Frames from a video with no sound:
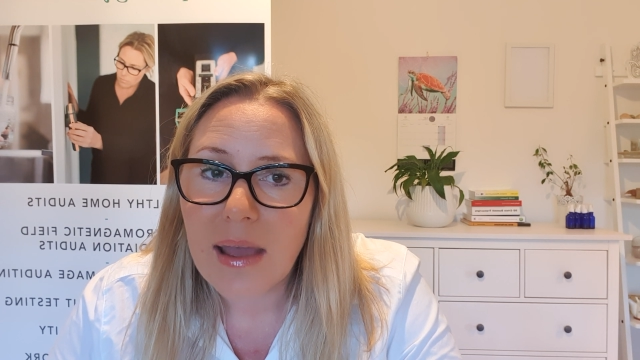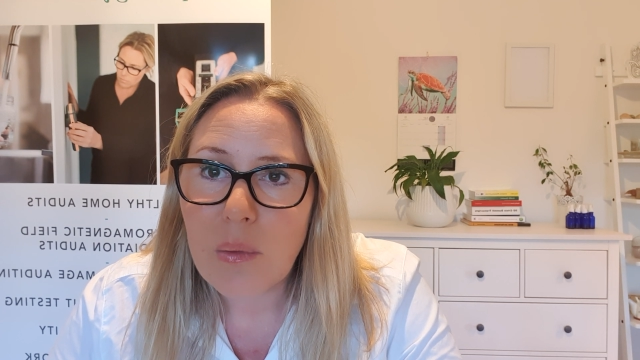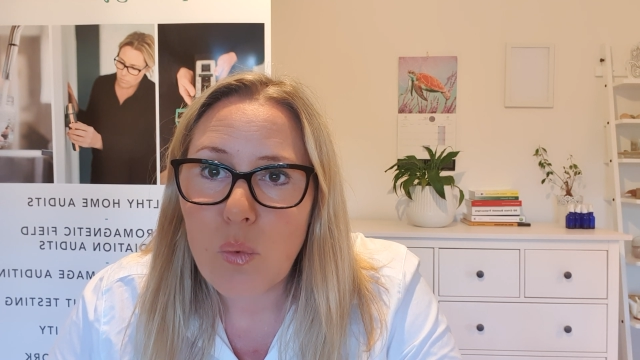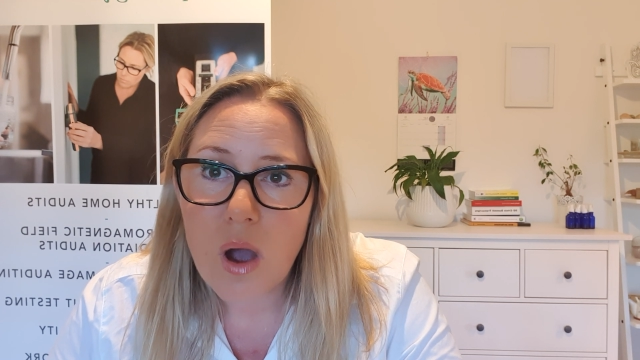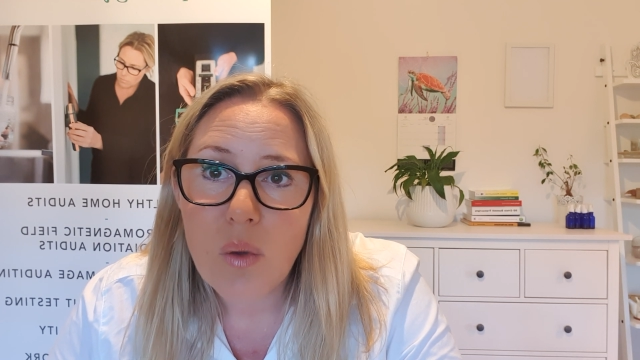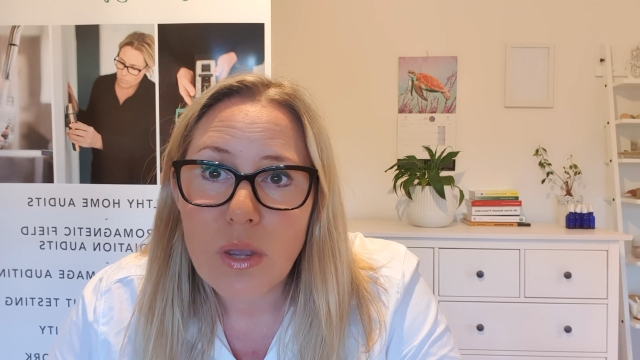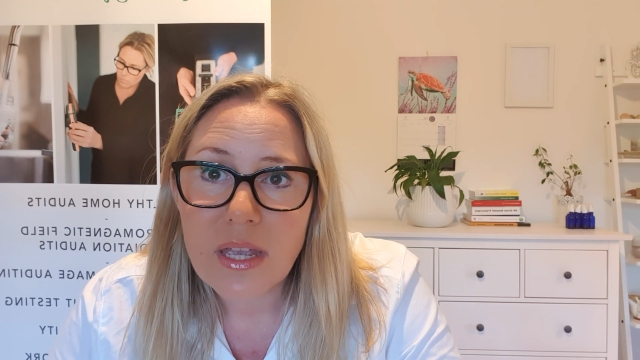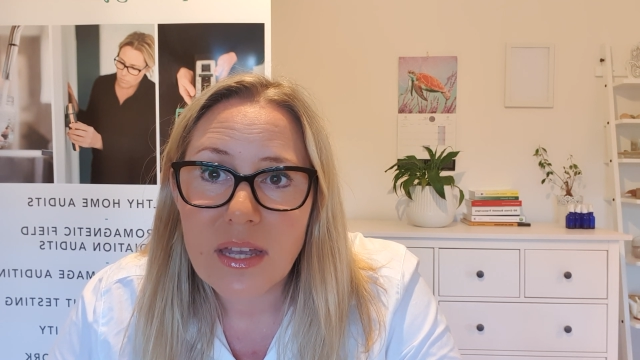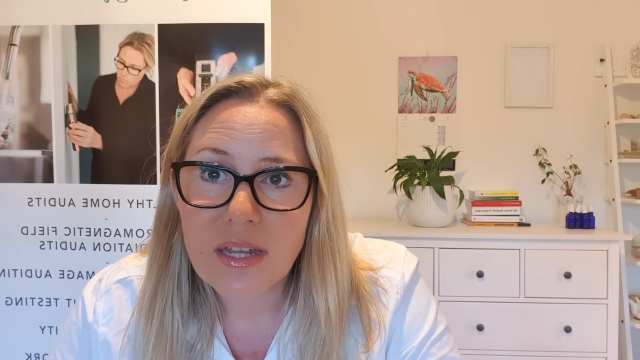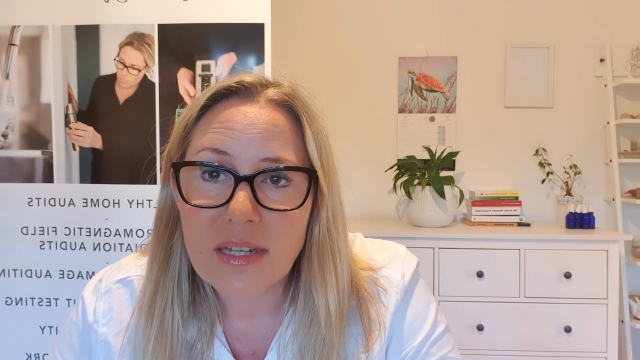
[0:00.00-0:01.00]
while we
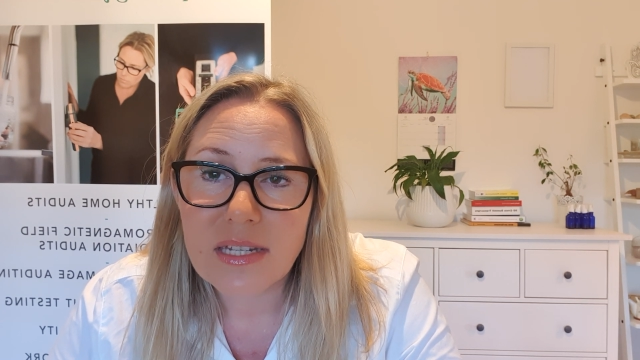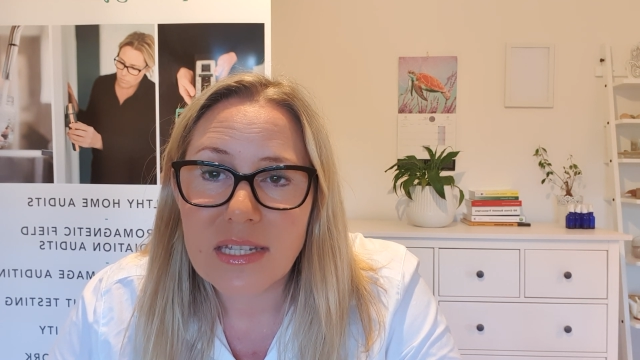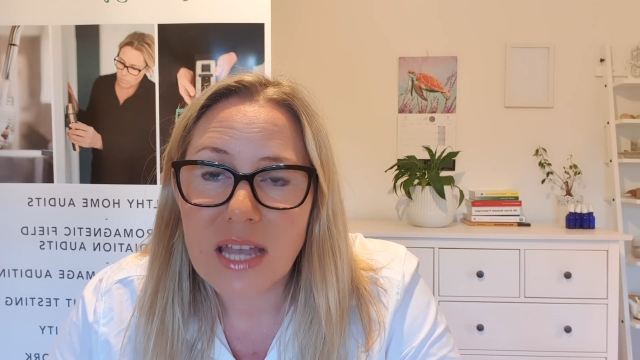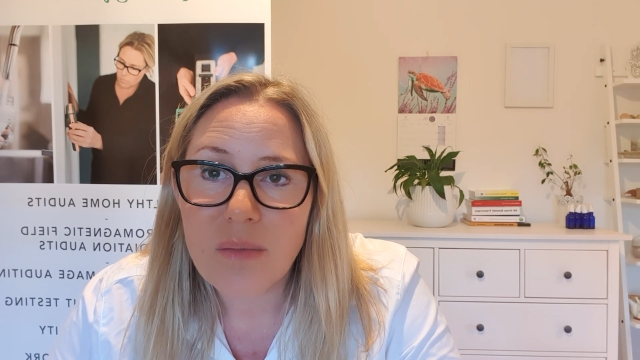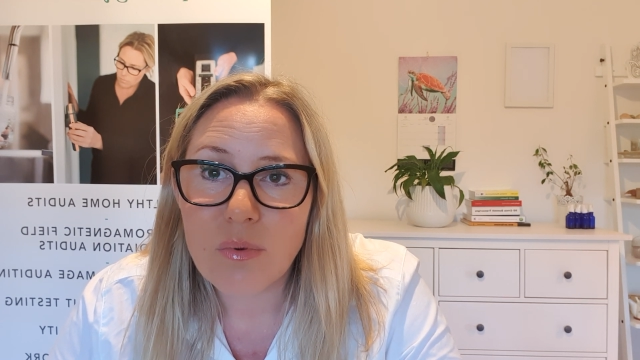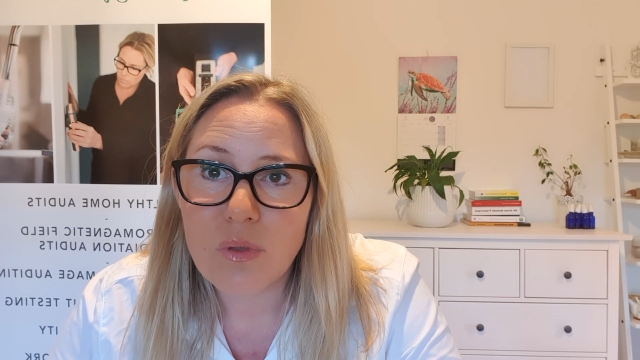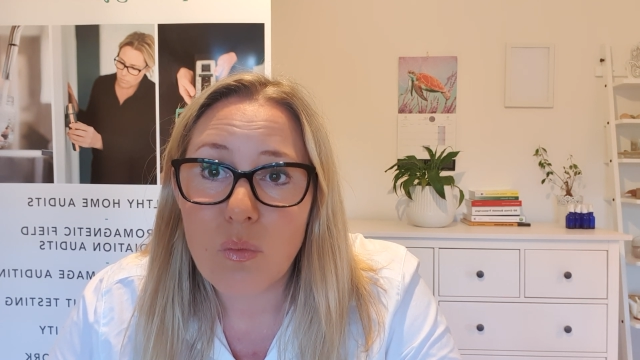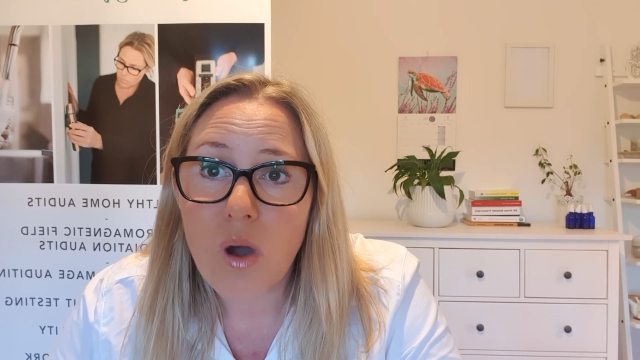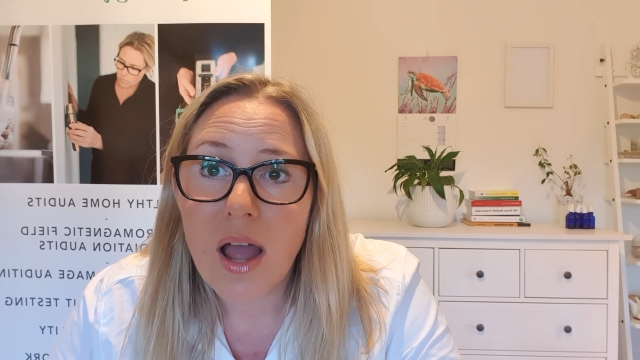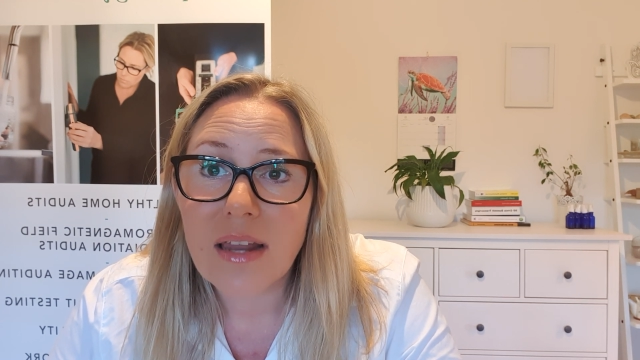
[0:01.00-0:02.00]
can disable the
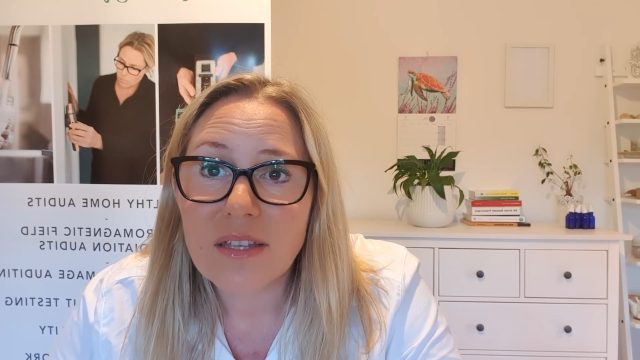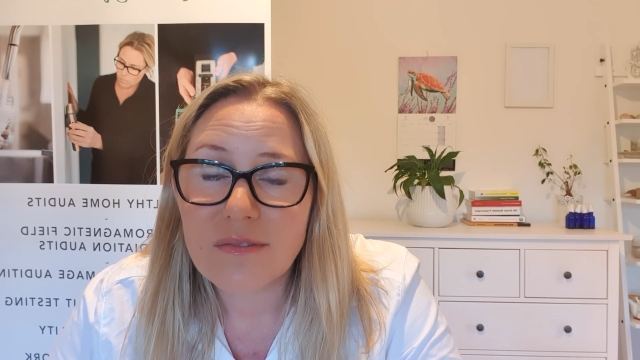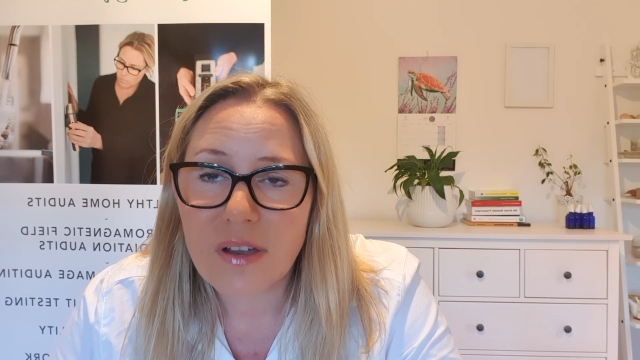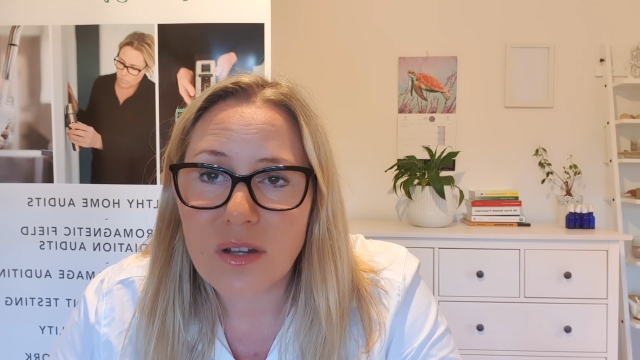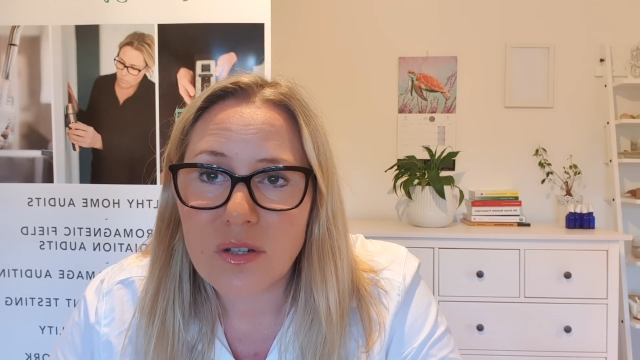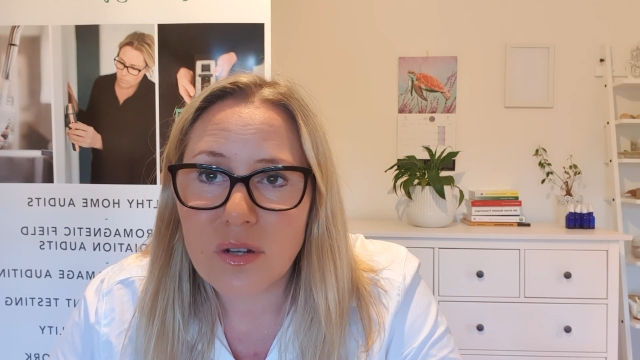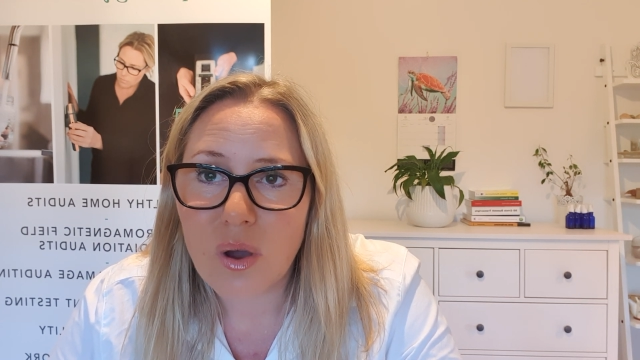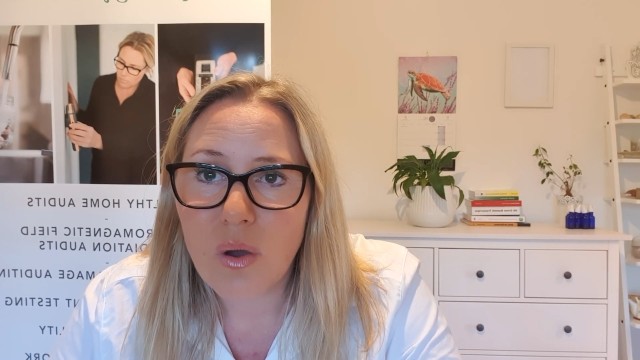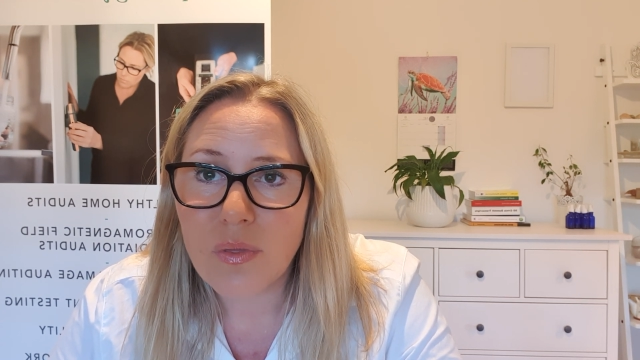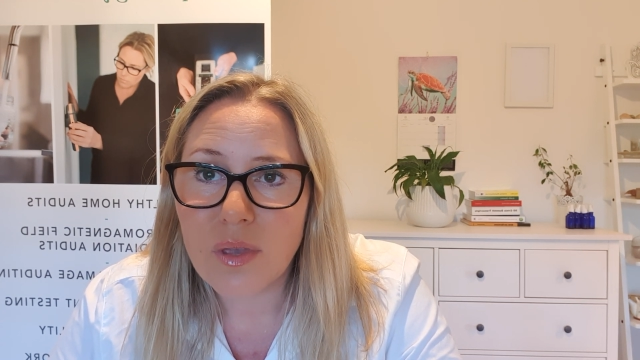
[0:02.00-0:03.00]
wireless function
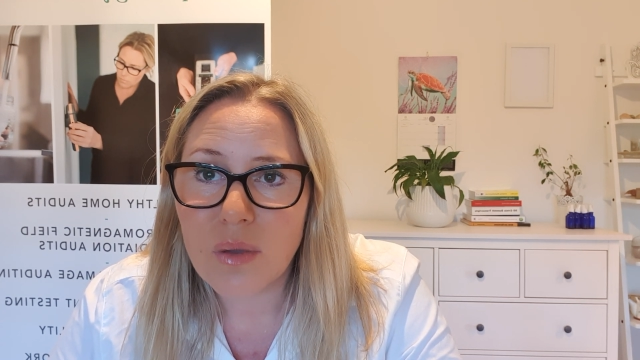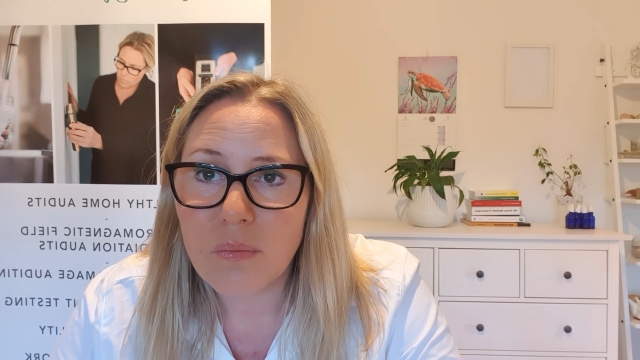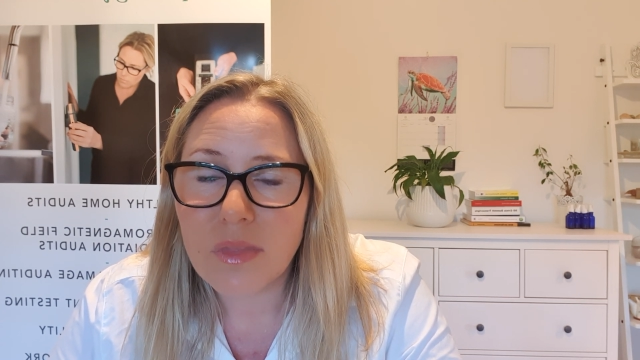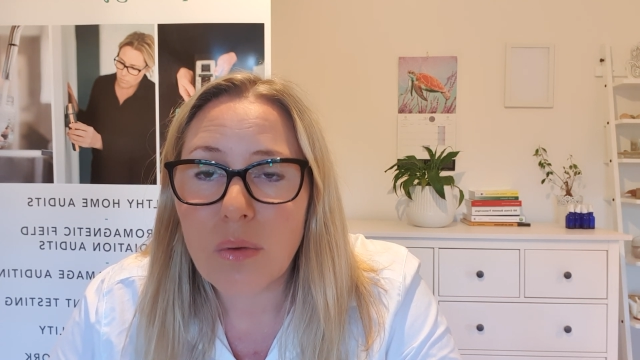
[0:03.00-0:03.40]
on them,